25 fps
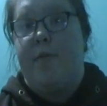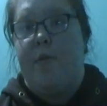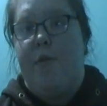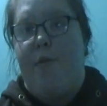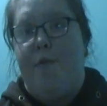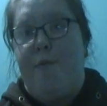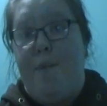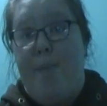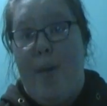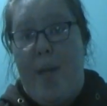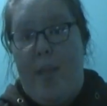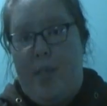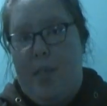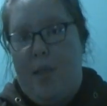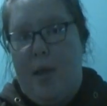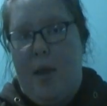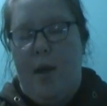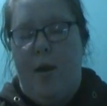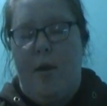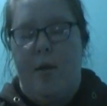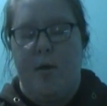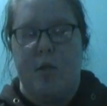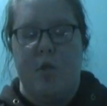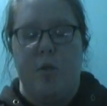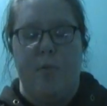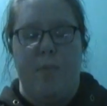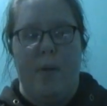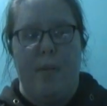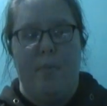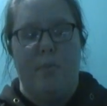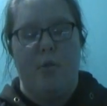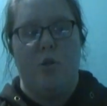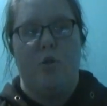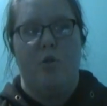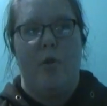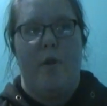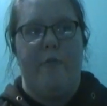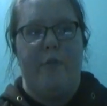You have to have been there to be
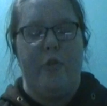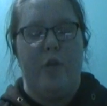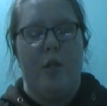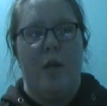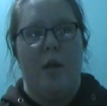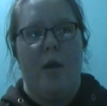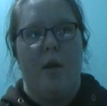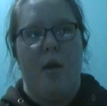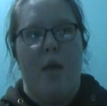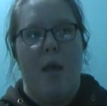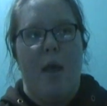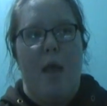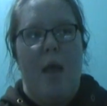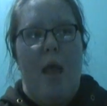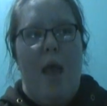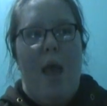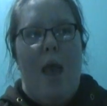able to travel there.